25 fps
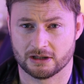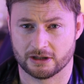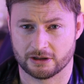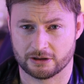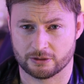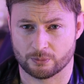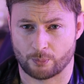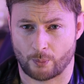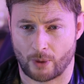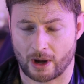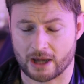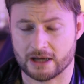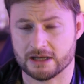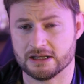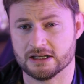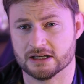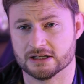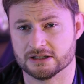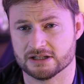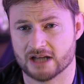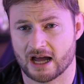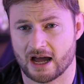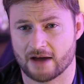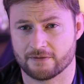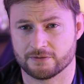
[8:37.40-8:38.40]

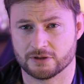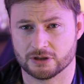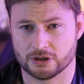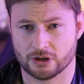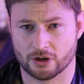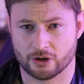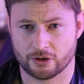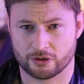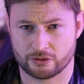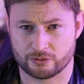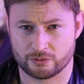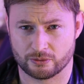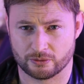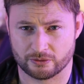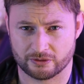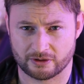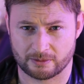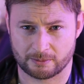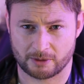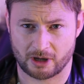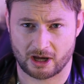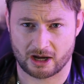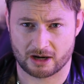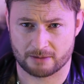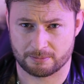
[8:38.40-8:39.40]
Lithuania to have to go through
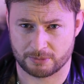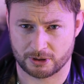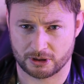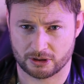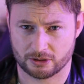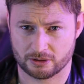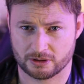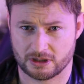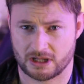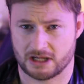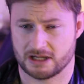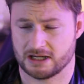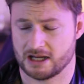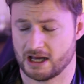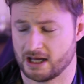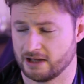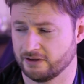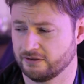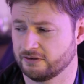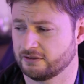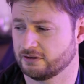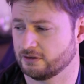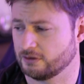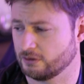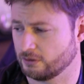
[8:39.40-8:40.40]
some kind of purity
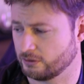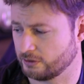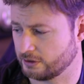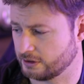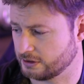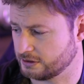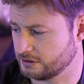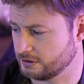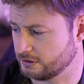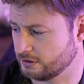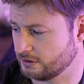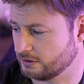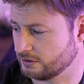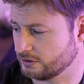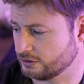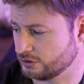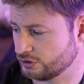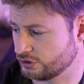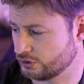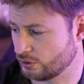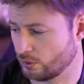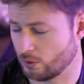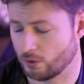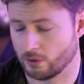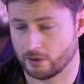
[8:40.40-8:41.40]
test in order to
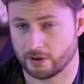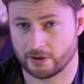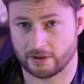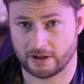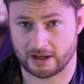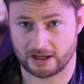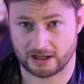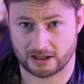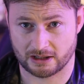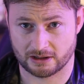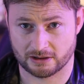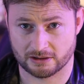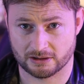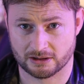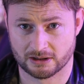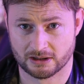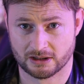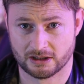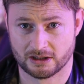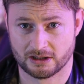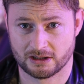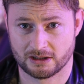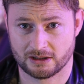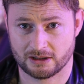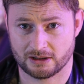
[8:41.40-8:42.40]
ensure that they can,
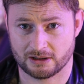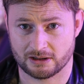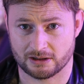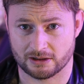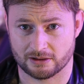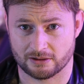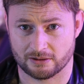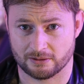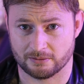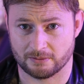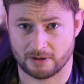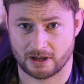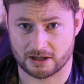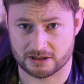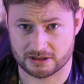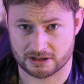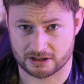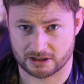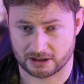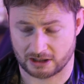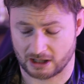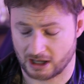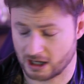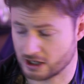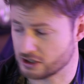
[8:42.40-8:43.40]
you know,
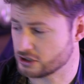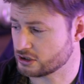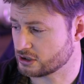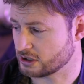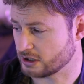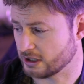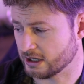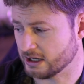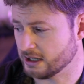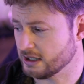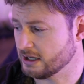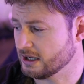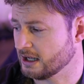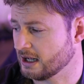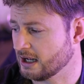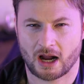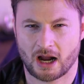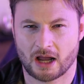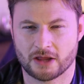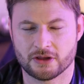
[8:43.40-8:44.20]
enter the country.